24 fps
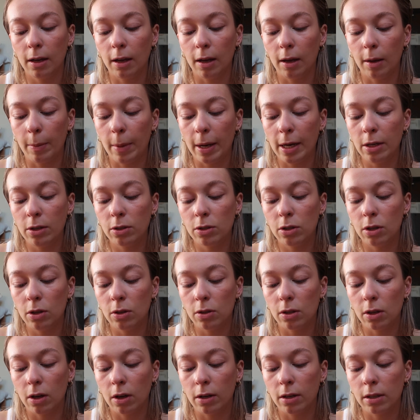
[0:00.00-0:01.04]
I used to
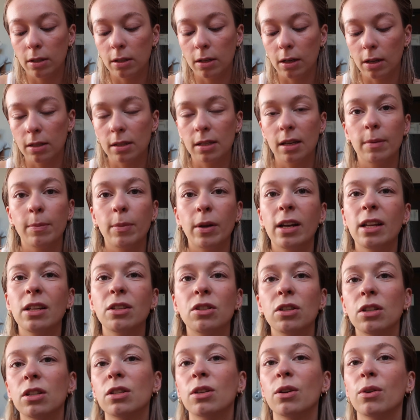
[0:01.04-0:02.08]
use the Anastasia, but
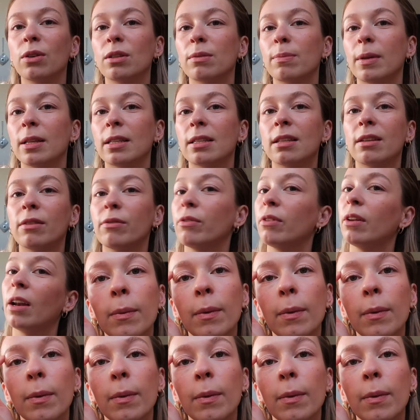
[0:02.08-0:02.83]
it's just so expensive.